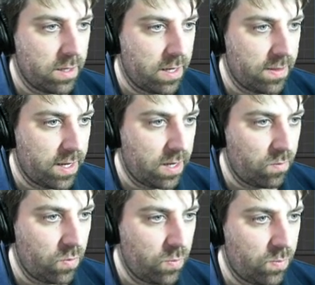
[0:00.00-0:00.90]
And then
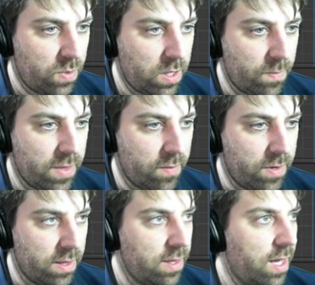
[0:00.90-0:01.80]
we'll plop that
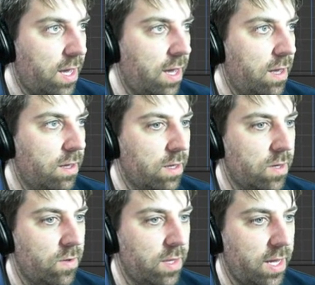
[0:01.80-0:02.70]
one in there.
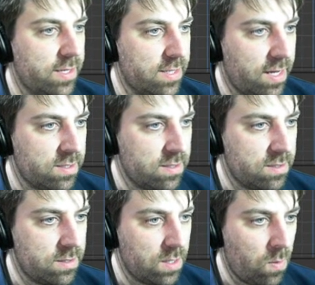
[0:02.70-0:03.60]
Go on the X
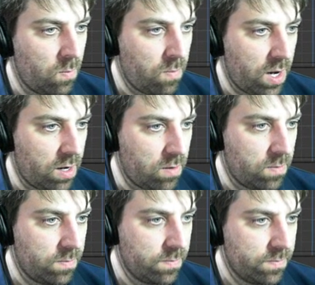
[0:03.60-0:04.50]
axis. Bam!